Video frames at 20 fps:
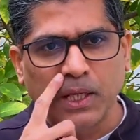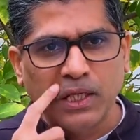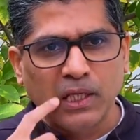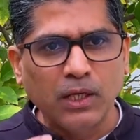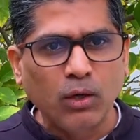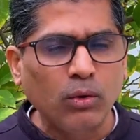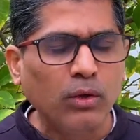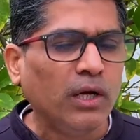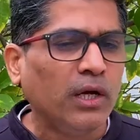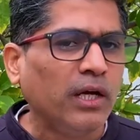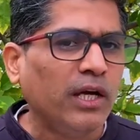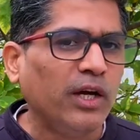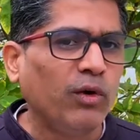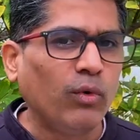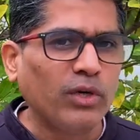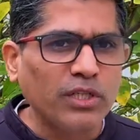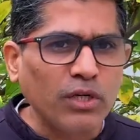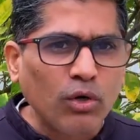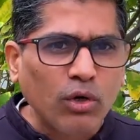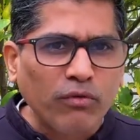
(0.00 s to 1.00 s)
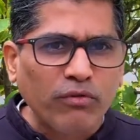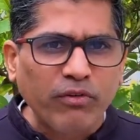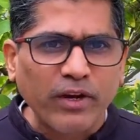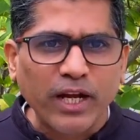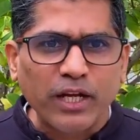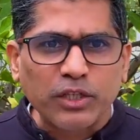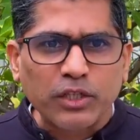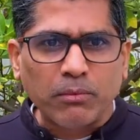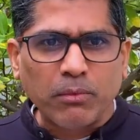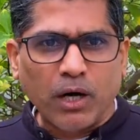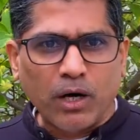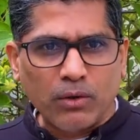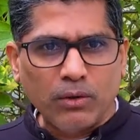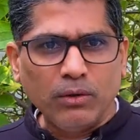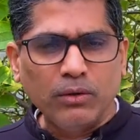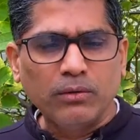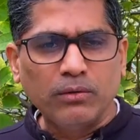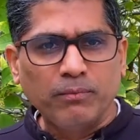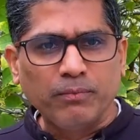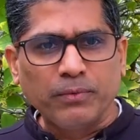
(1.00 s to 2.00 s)
Now it wasn't going to fail
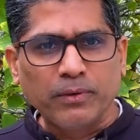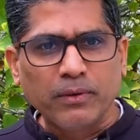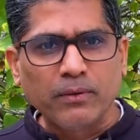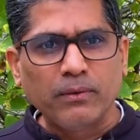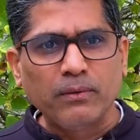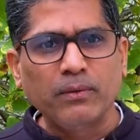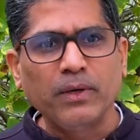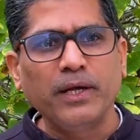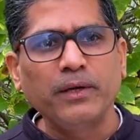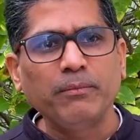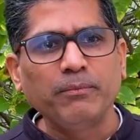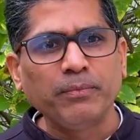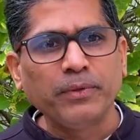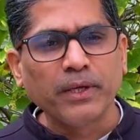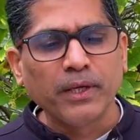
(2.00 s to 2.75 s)
tomorrow, right?